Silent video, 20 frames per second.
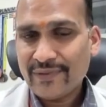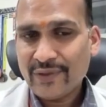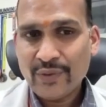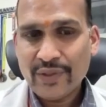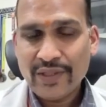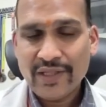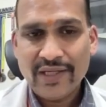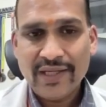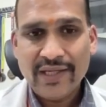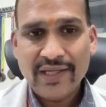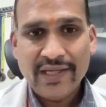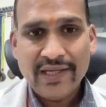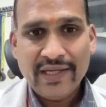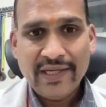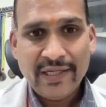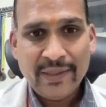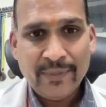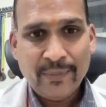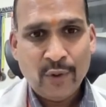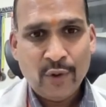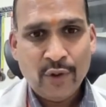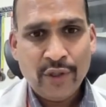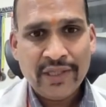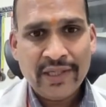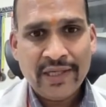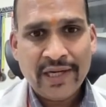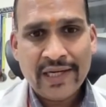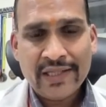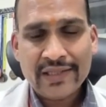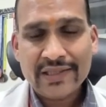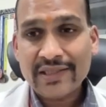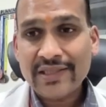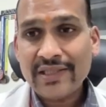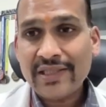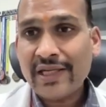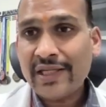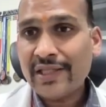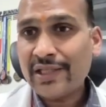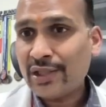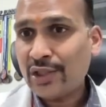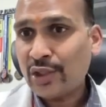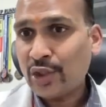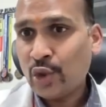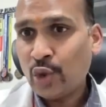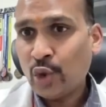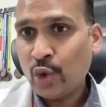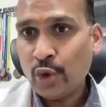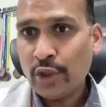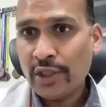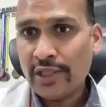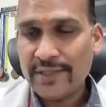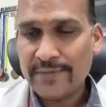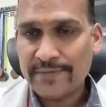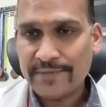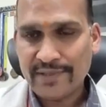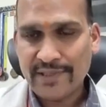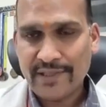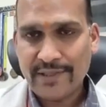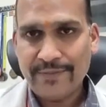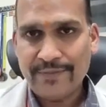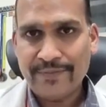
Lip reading: Okay. In morning hours, there's no deep sleep.